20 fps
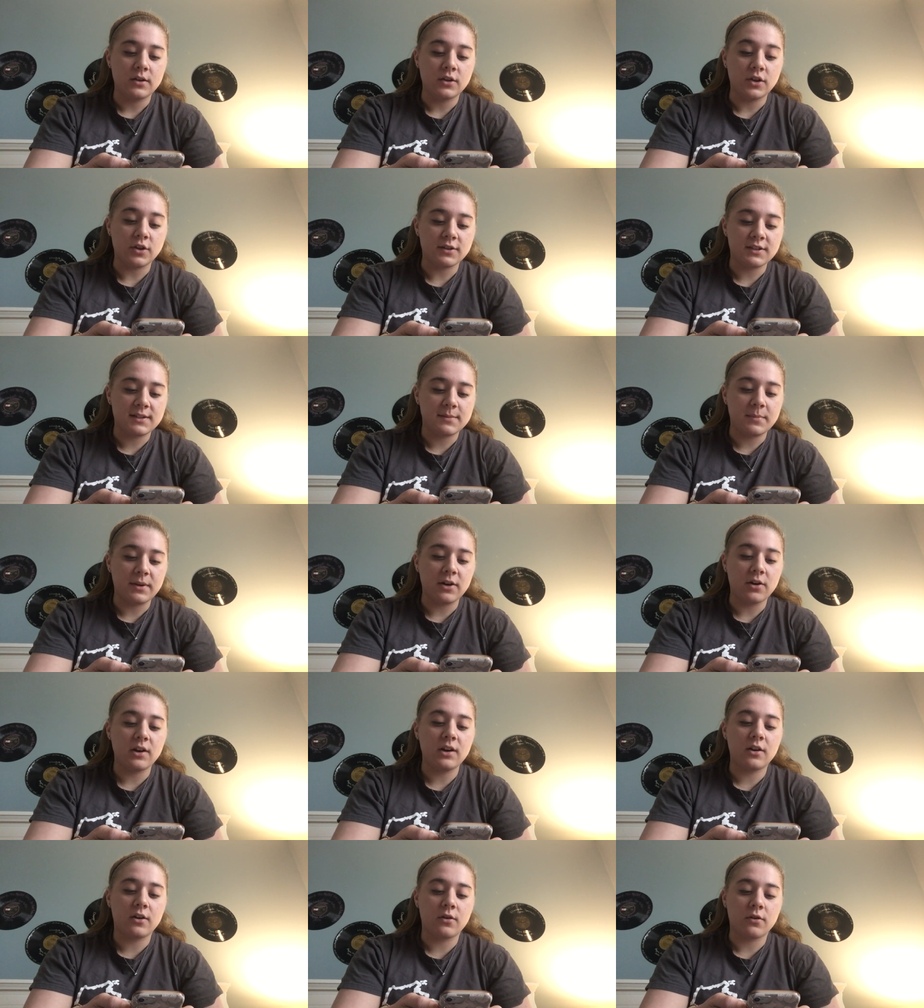Your
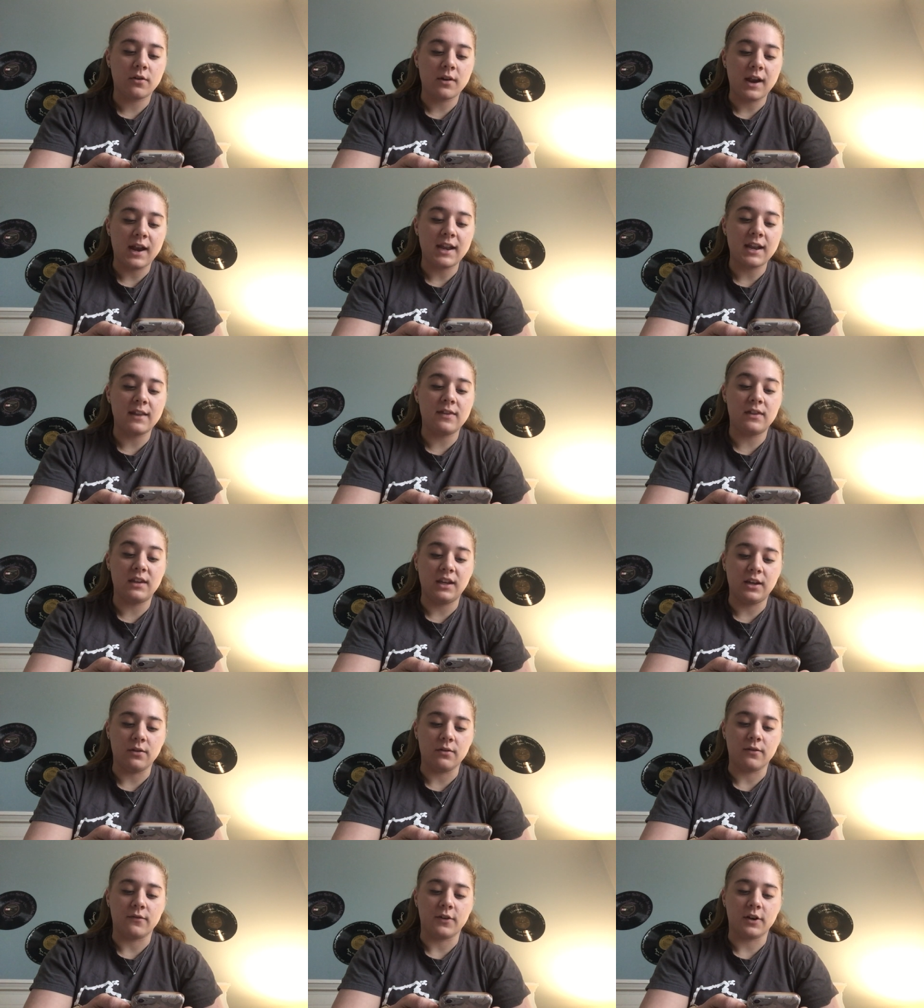spirit created the
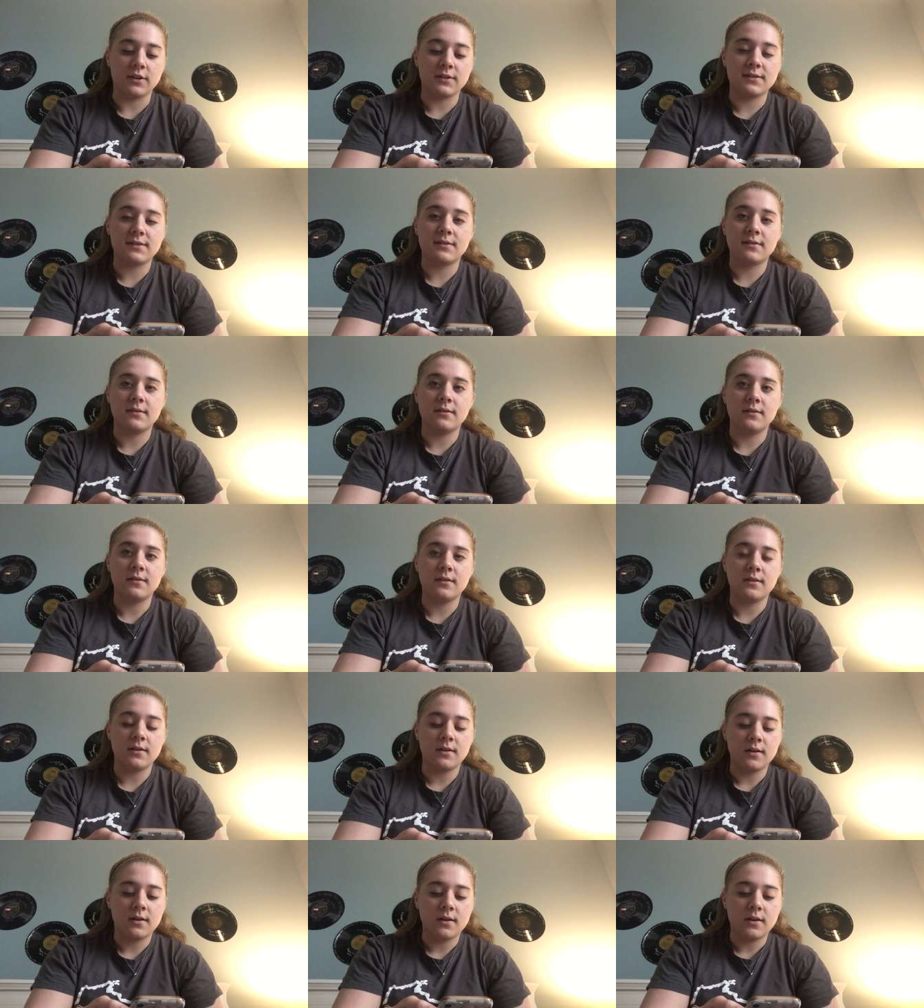universe.
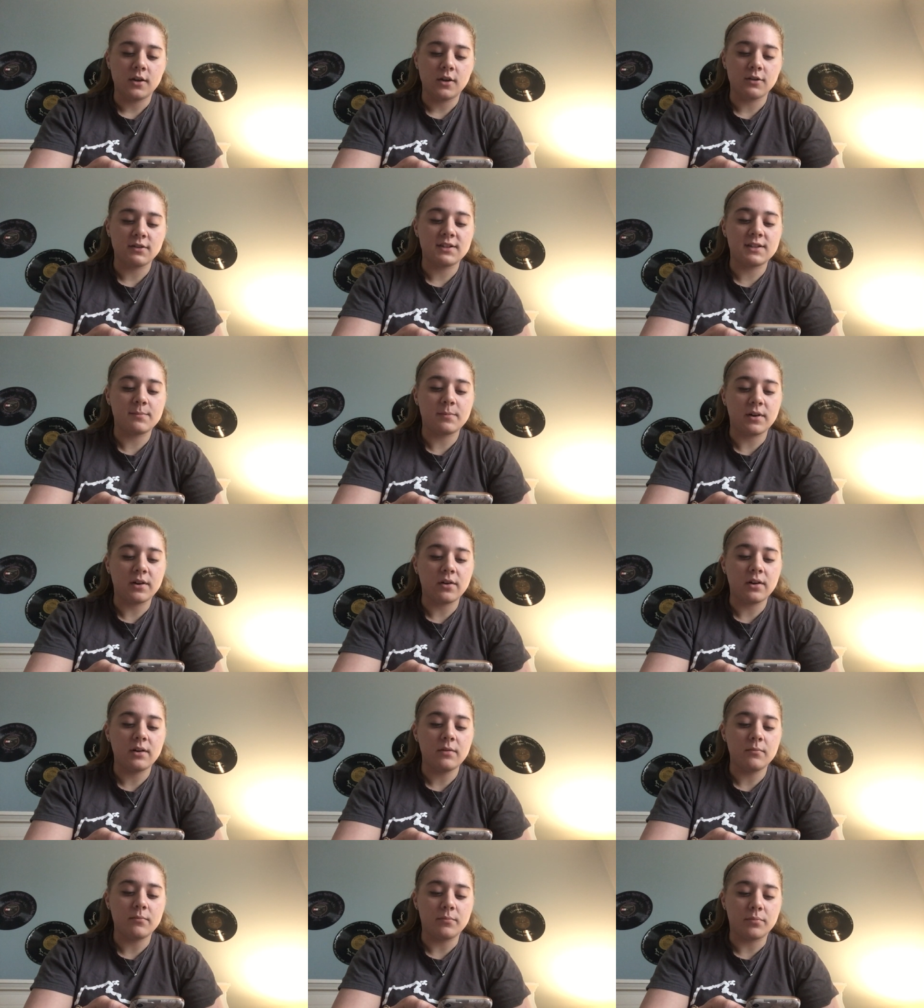Your
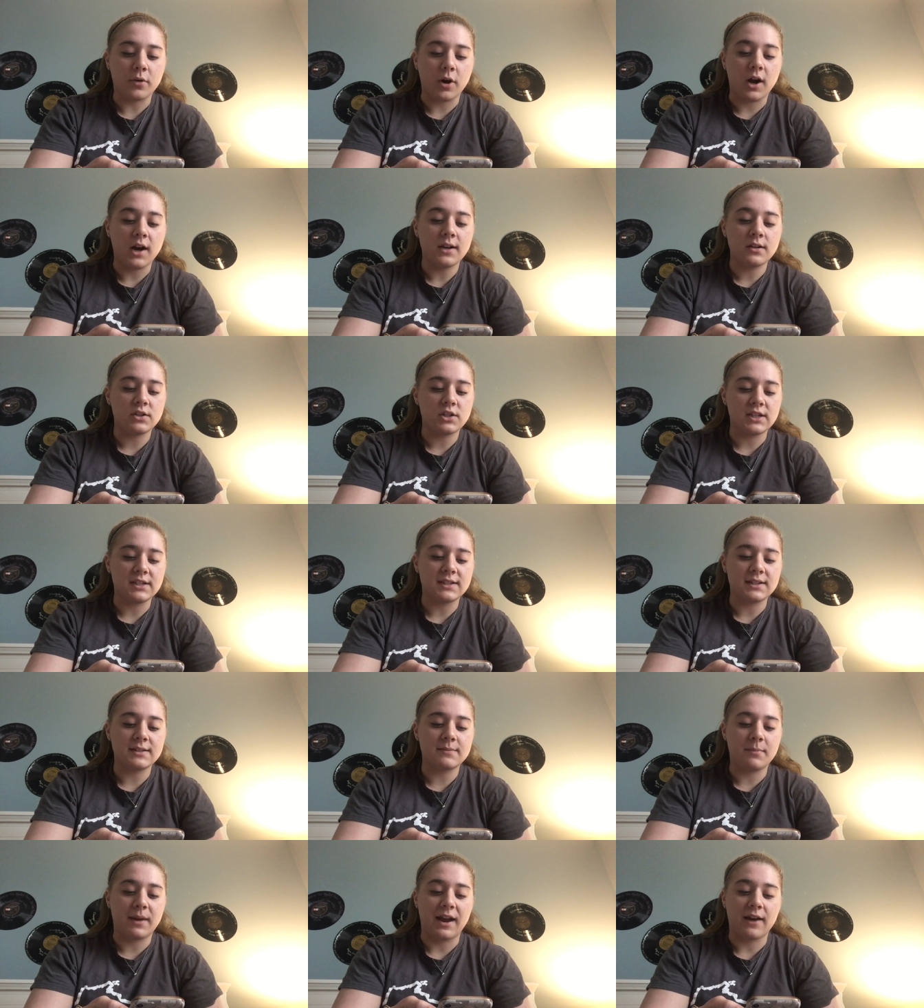spirit brought
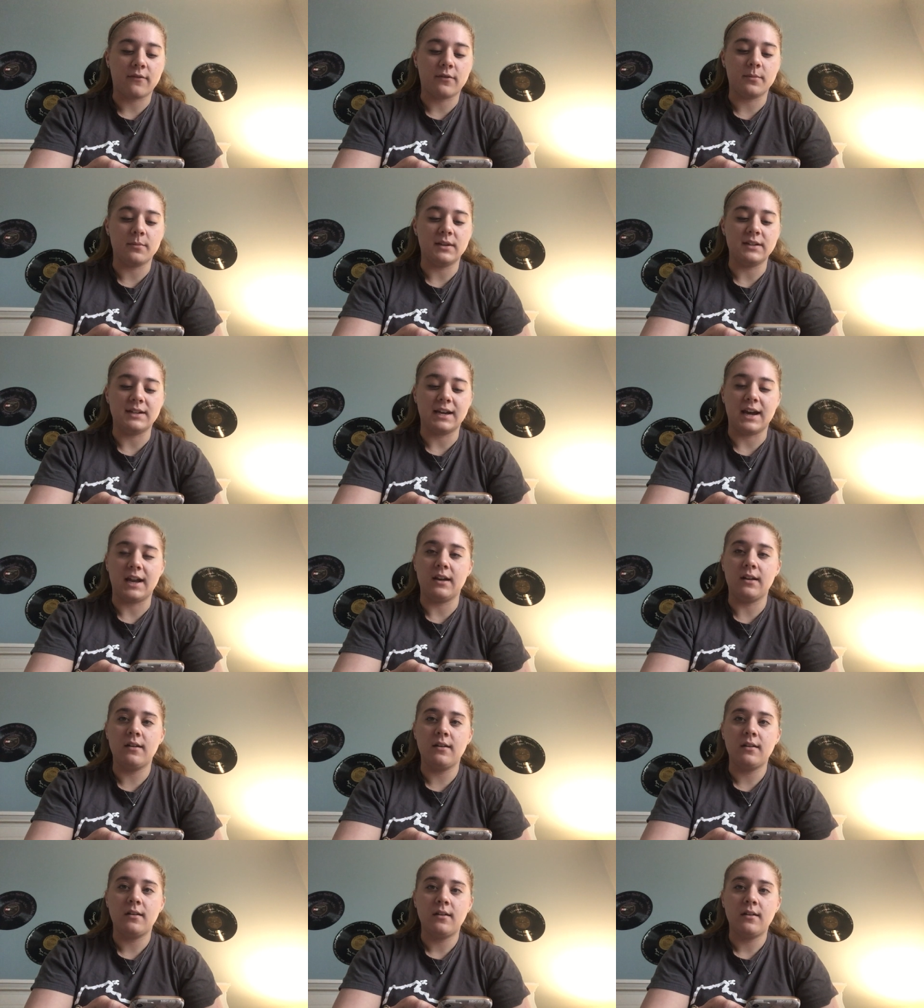Jesus back from the dead.